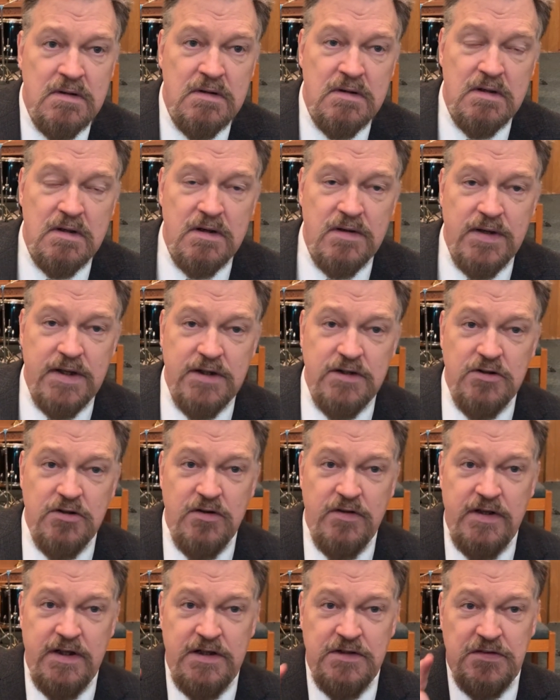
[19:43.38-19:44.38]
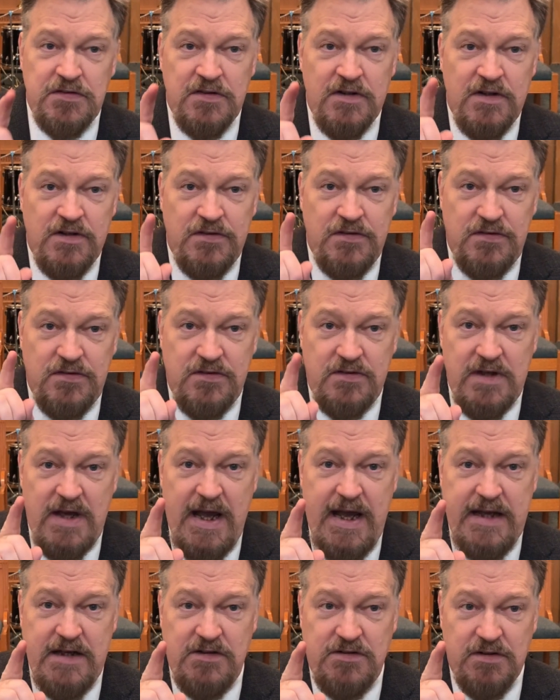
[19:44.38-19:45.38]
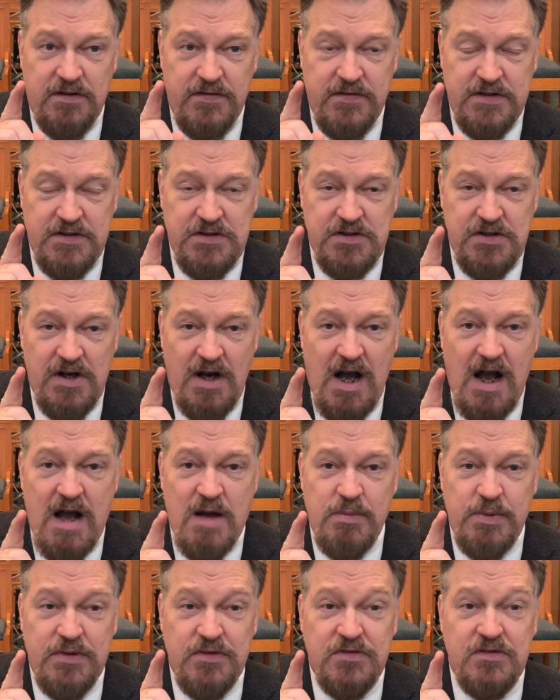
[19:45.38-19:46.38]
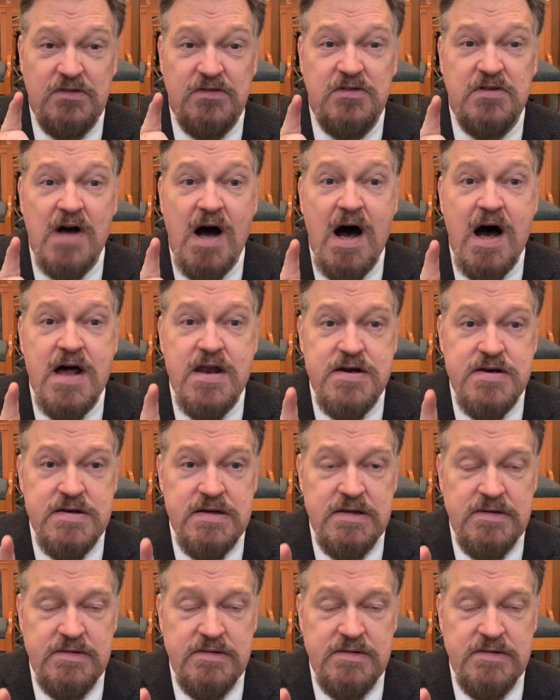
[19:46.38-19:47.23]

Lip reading: And then do this. Stay till the job is done.